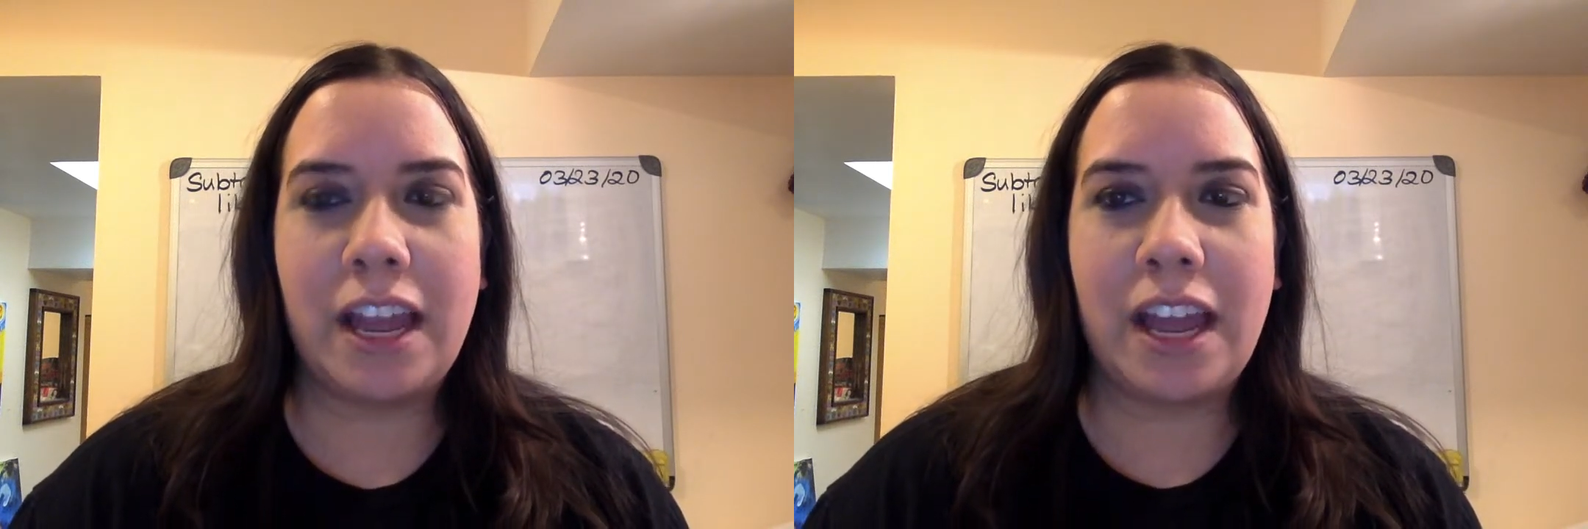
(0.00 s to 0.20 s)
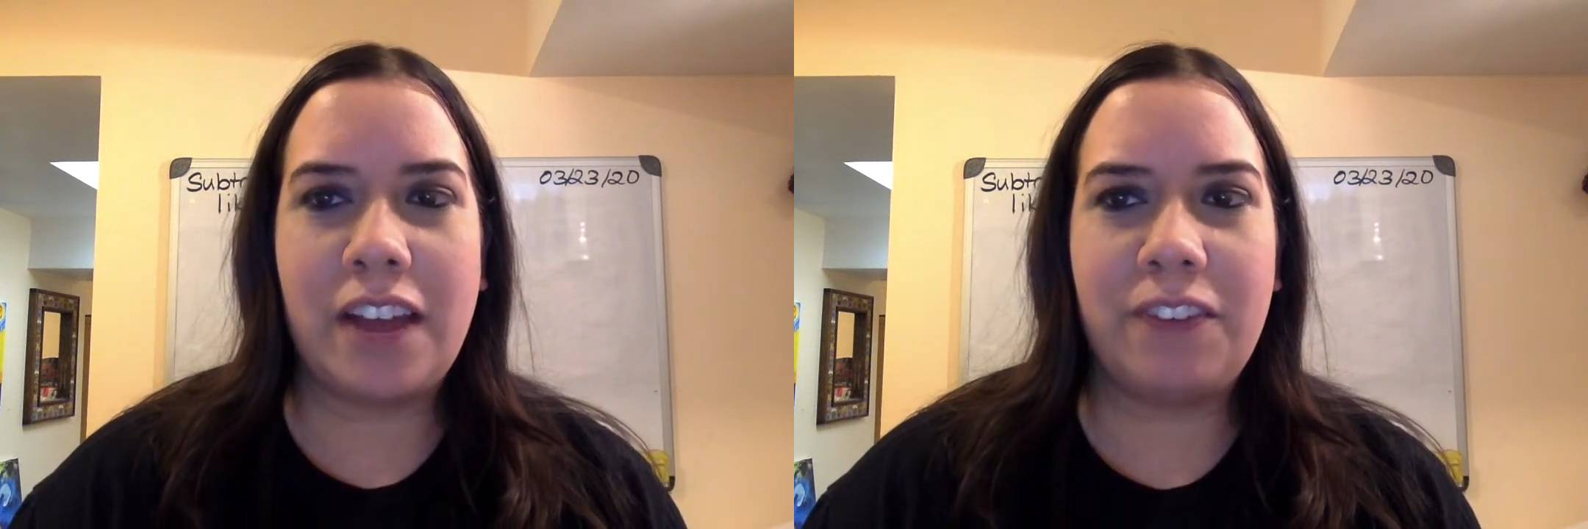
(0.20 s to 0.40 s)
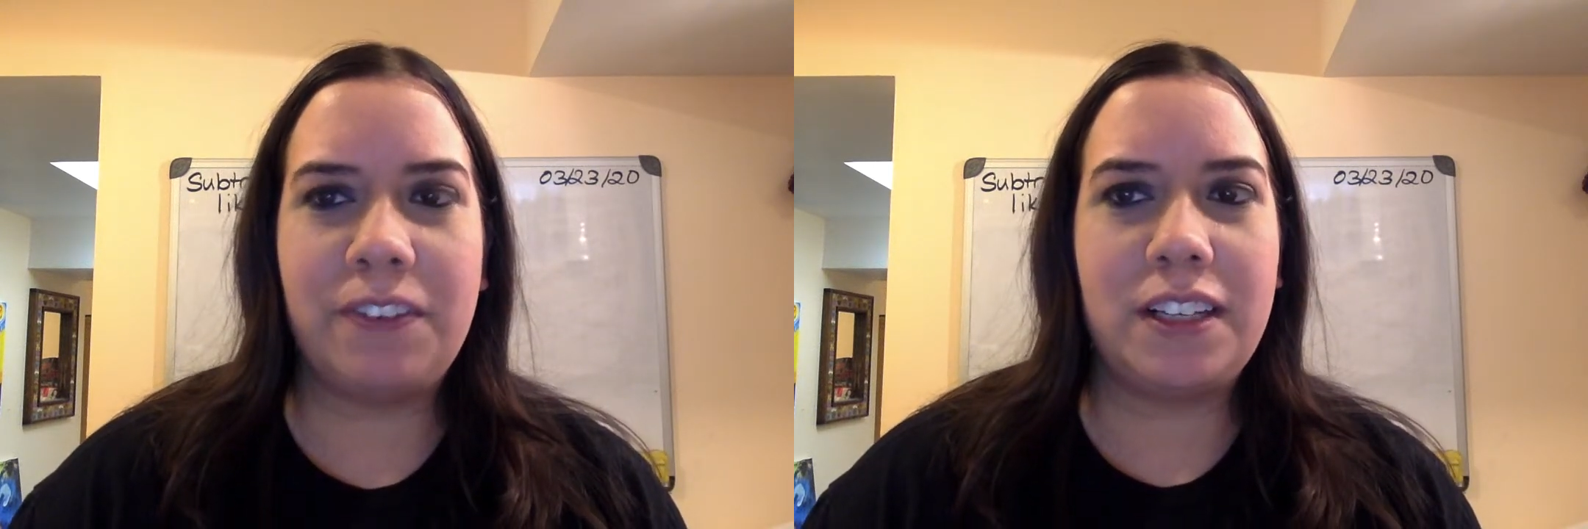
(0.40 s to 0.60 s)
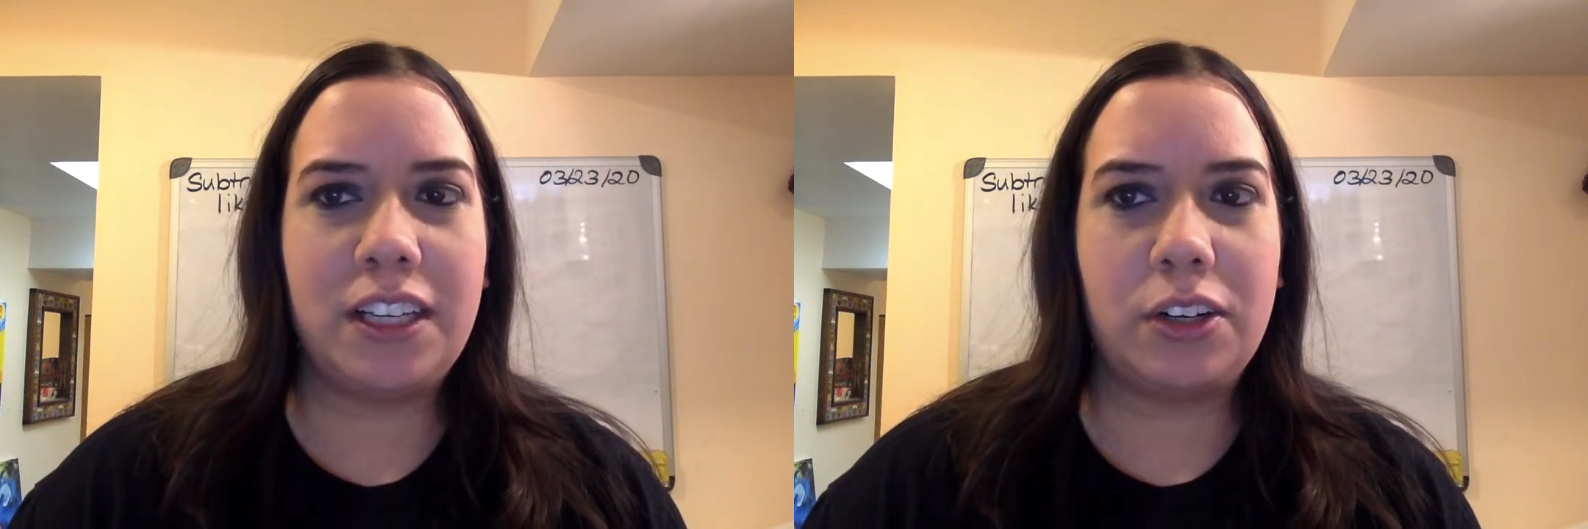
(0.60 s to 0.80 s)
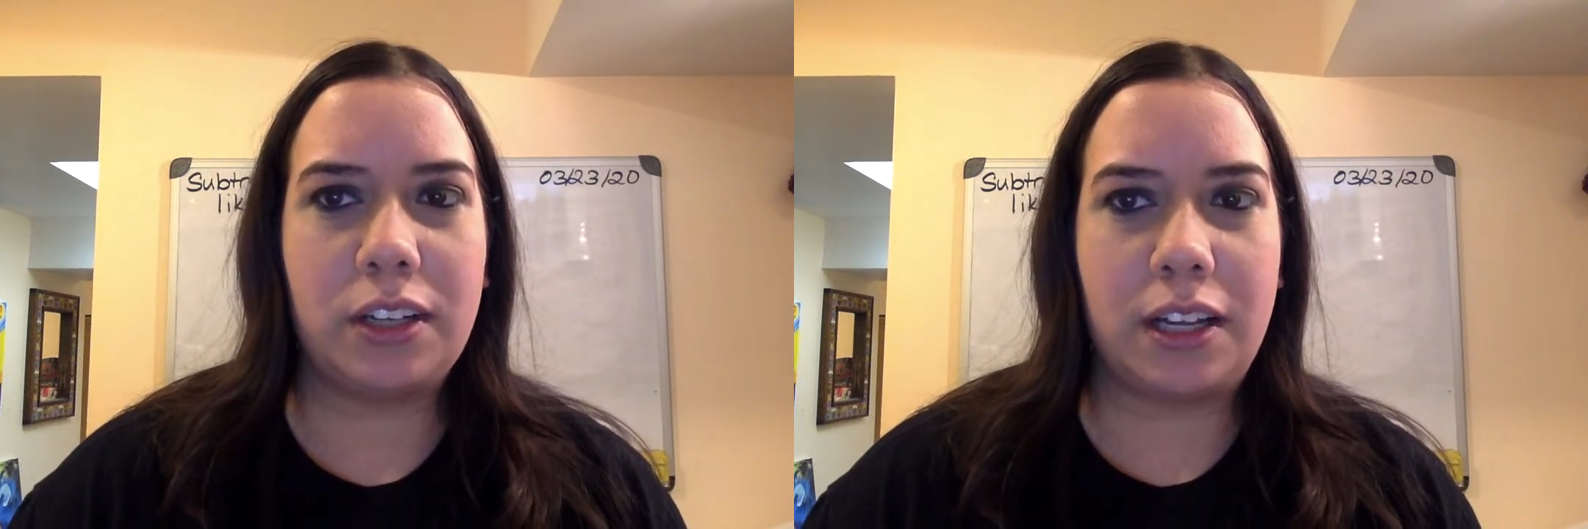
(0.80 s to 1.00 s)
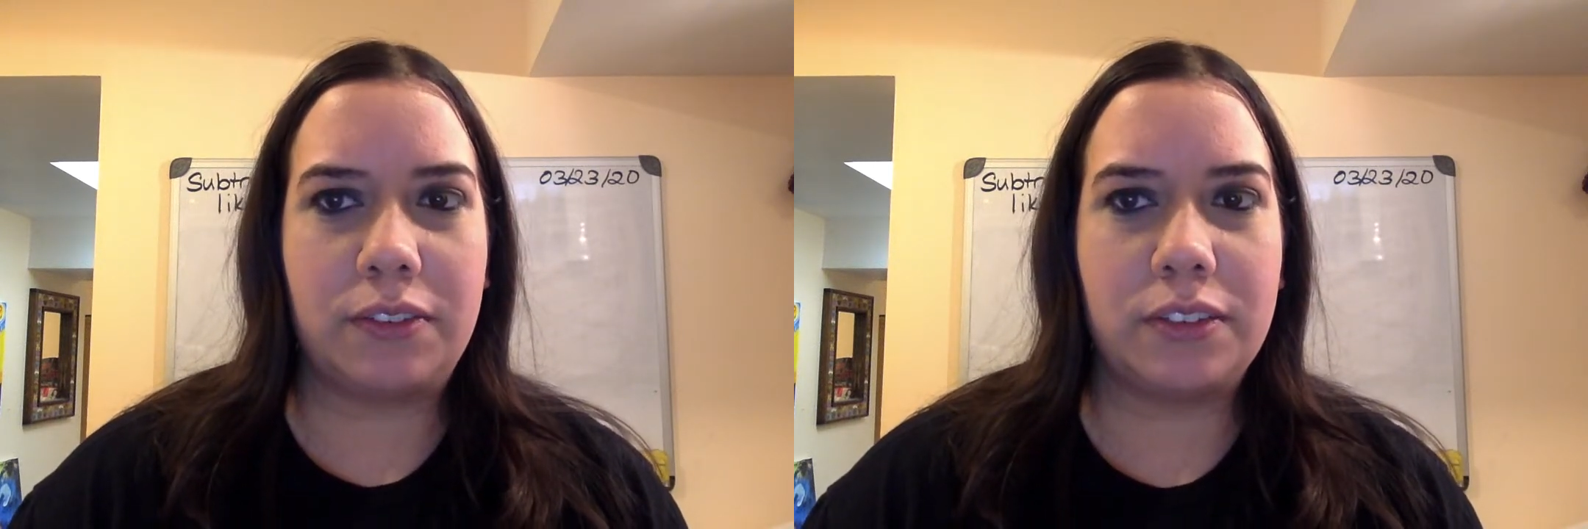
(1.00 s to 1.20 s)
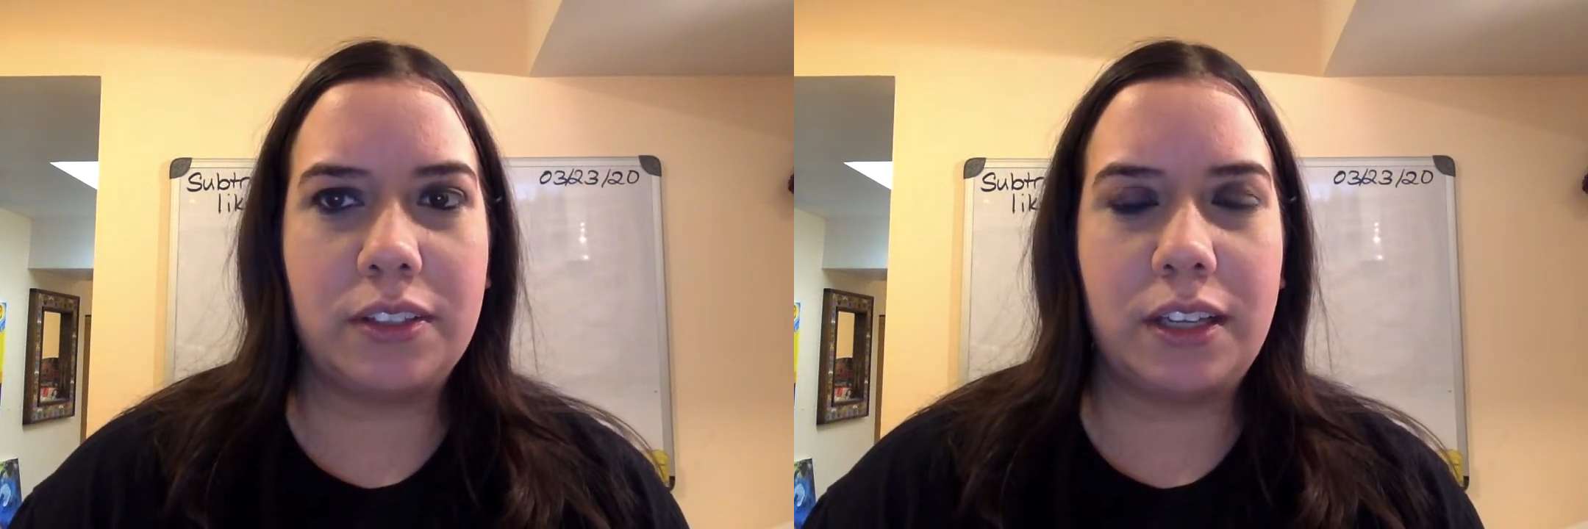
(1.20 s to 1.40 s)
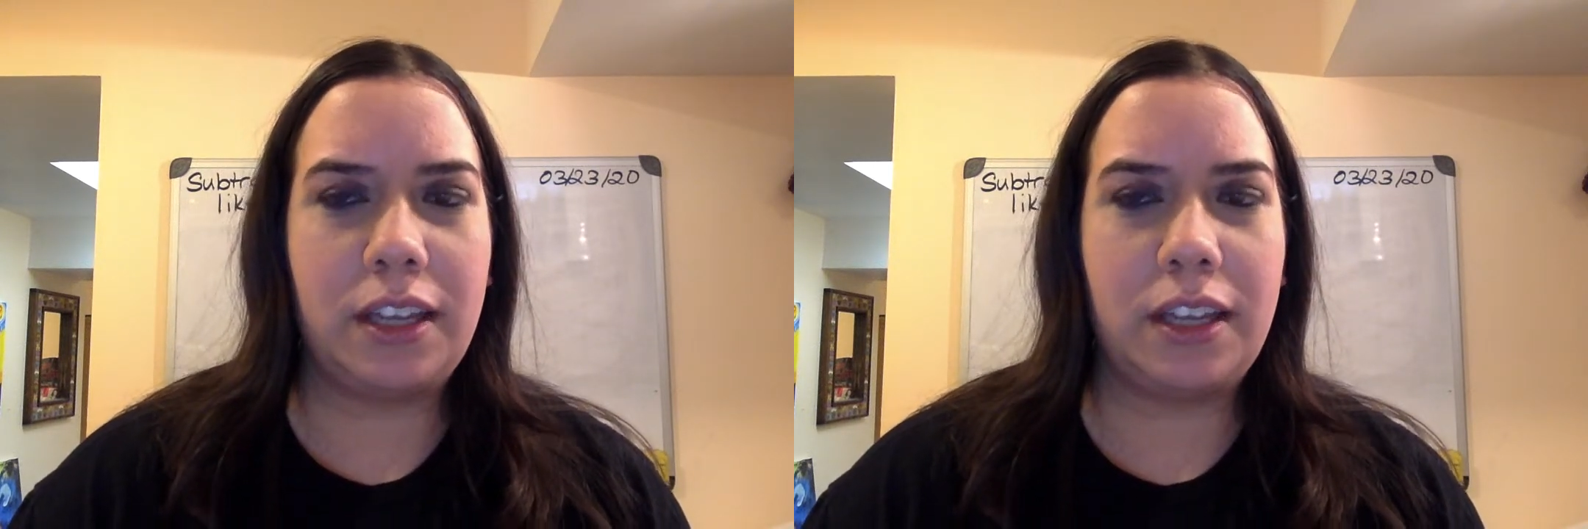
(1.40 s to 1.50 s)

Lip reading: 1/2 liter left.